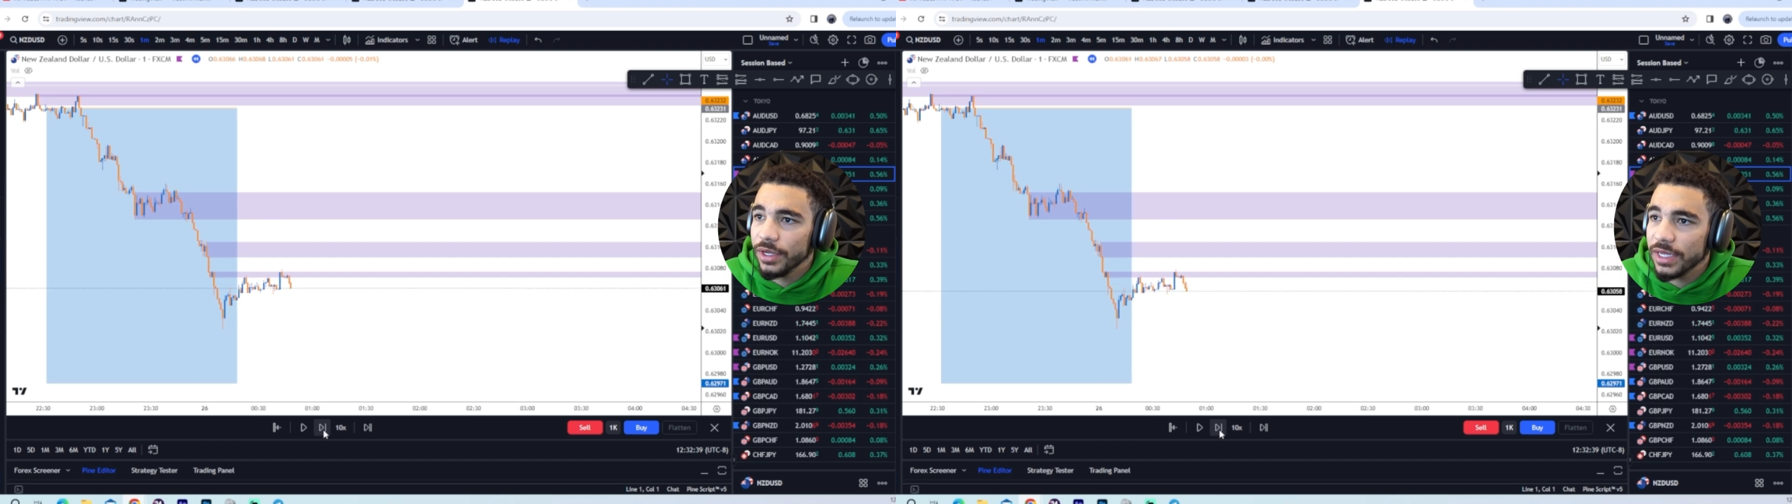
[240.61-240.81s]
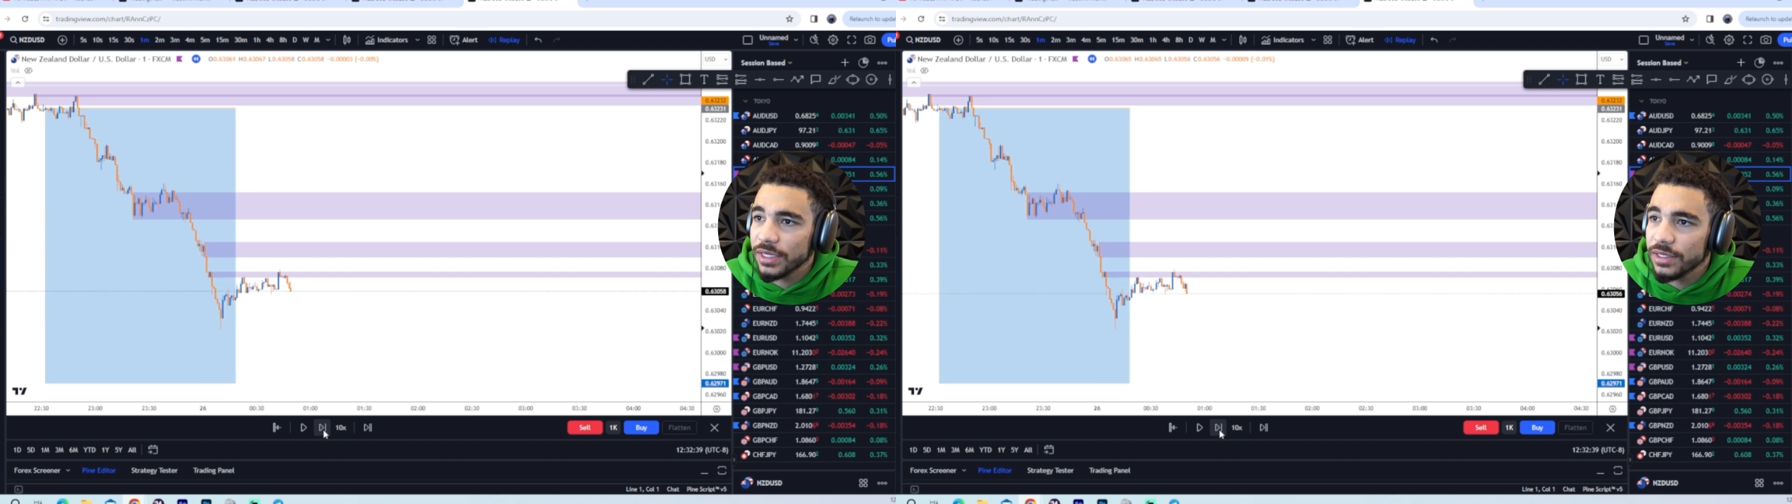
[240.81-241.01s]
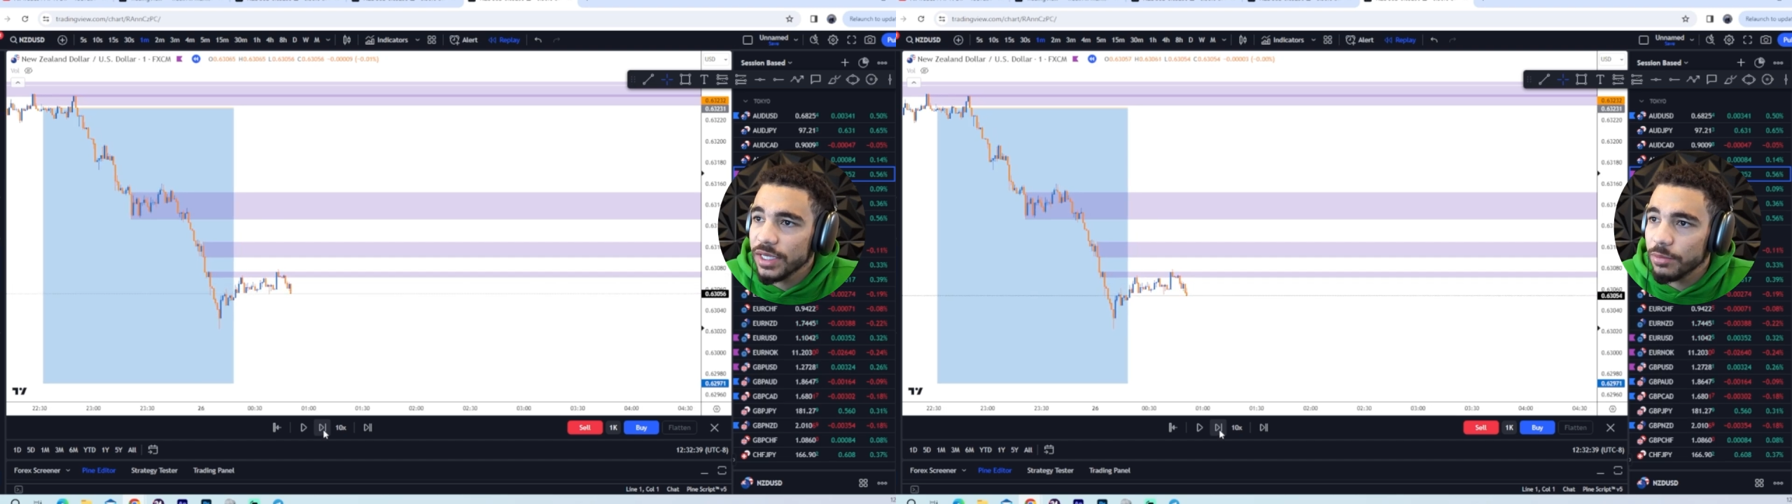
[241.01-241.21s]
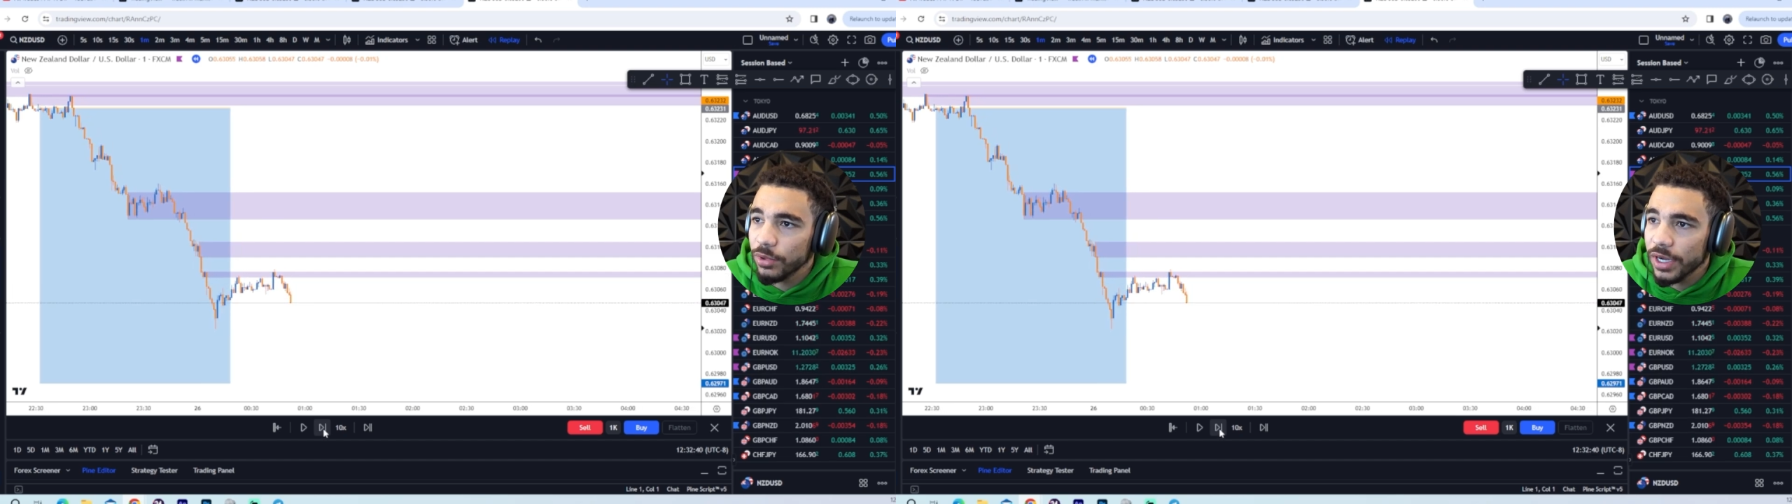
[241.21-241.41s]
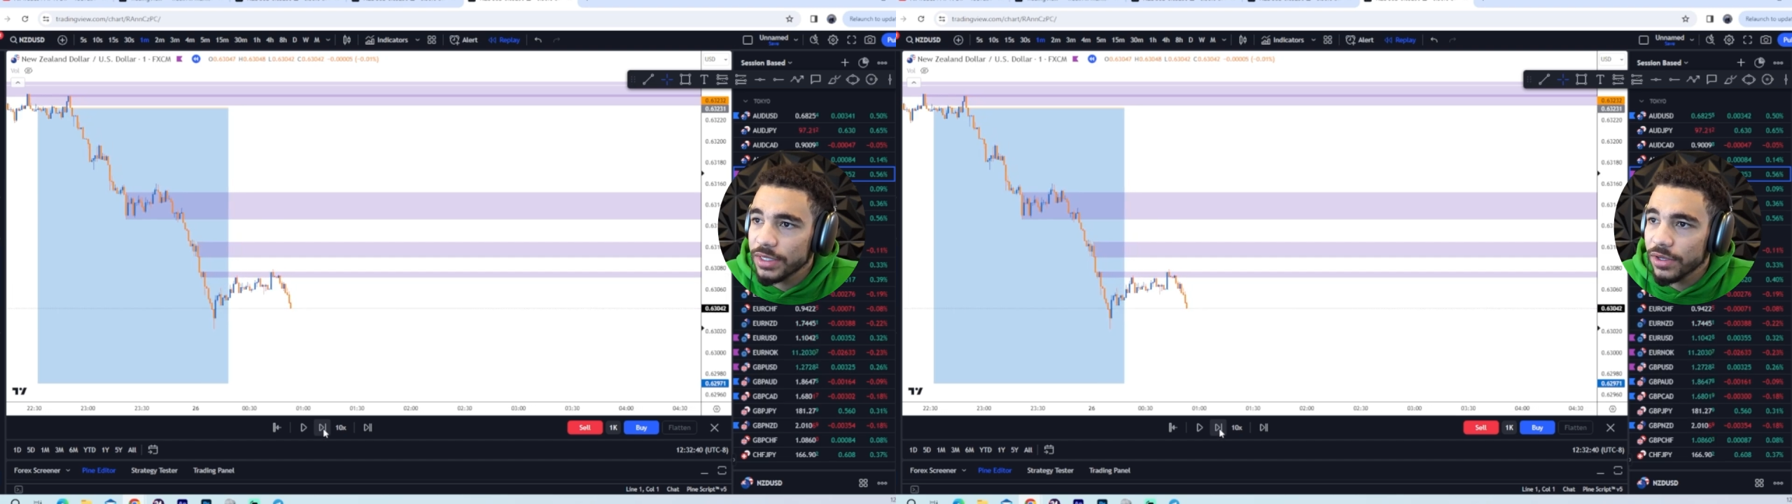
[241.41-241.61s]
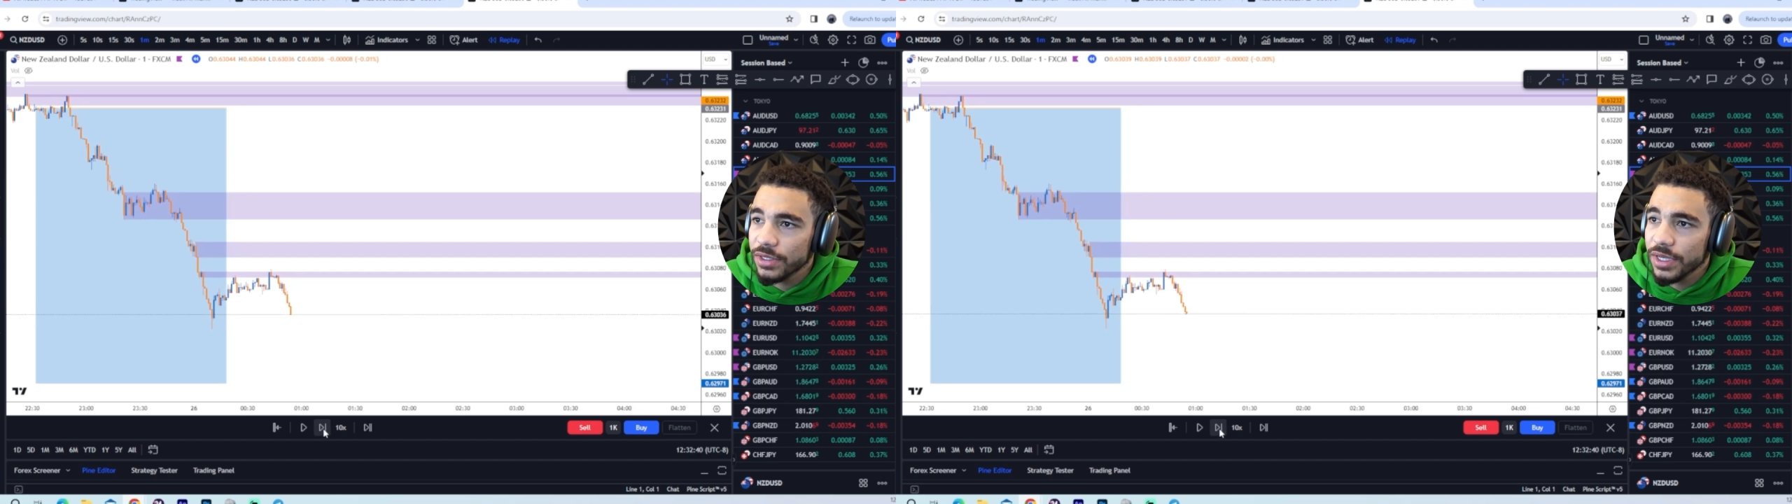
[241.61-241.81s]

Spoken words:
you guys can see price does